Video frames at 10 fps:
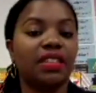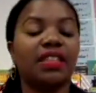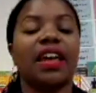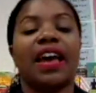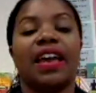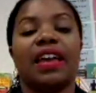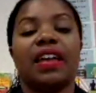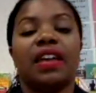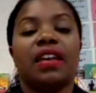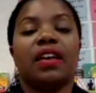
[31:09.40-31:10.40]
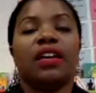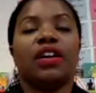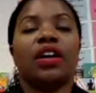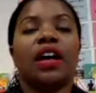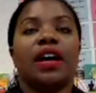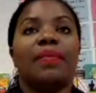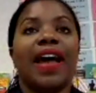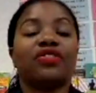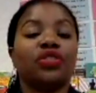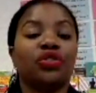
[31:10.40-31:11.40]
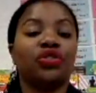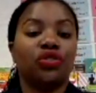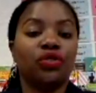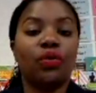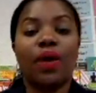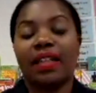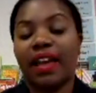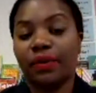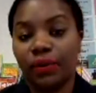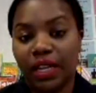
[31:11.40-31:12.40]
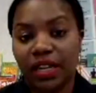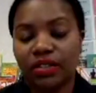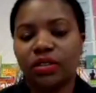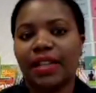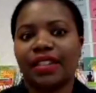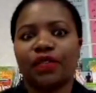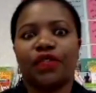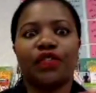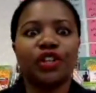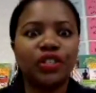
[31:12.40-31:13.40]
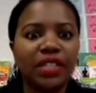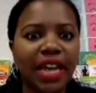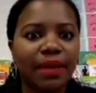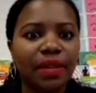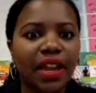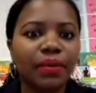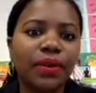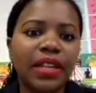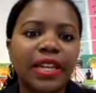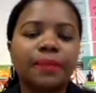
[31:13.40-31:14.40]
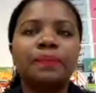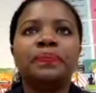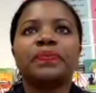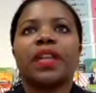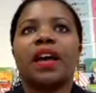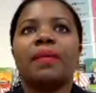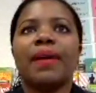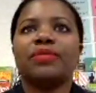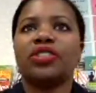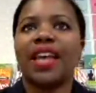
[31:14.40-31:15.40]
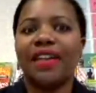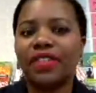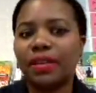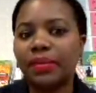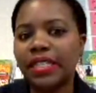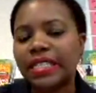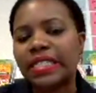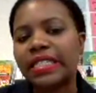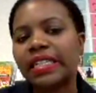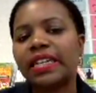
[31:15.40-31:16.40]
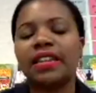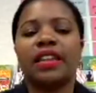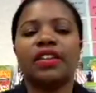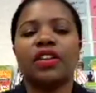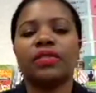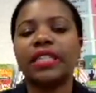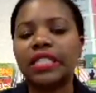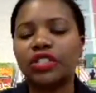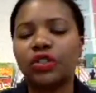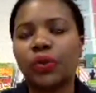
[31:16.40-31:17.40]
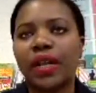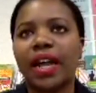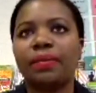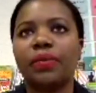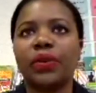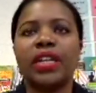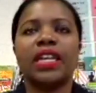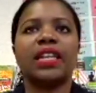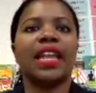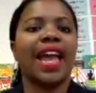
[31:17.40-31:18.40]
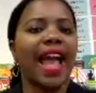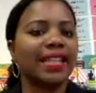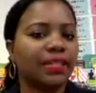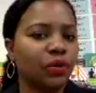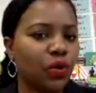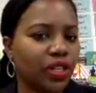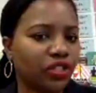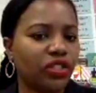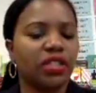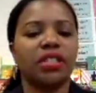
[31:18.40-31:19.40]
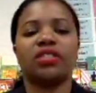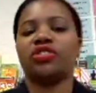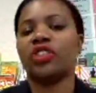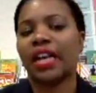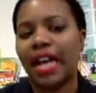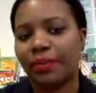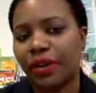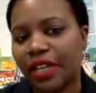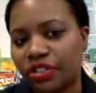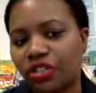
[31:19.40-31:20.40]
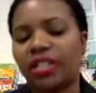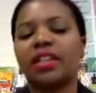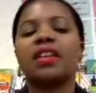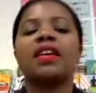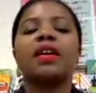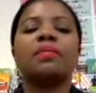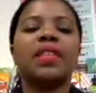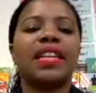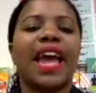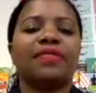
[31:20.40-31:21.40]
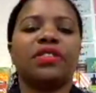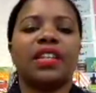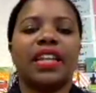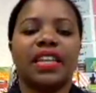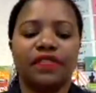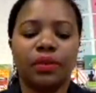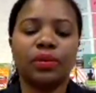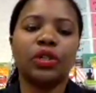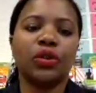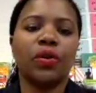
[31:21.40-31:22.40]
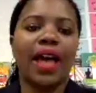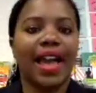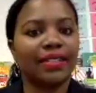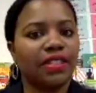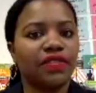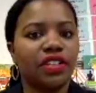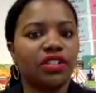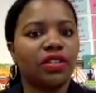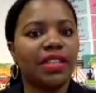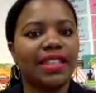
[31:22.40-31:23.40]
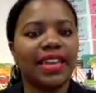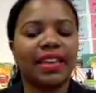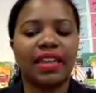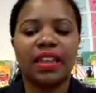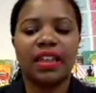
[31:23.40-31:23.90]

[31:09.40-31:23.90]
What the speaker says: that I have students do while I read. So like the first time that I read it, I'm just having them listening, listen to what I'm reading, and I ask them questions, check comprehension. But then after that, I give them little activities so that they can,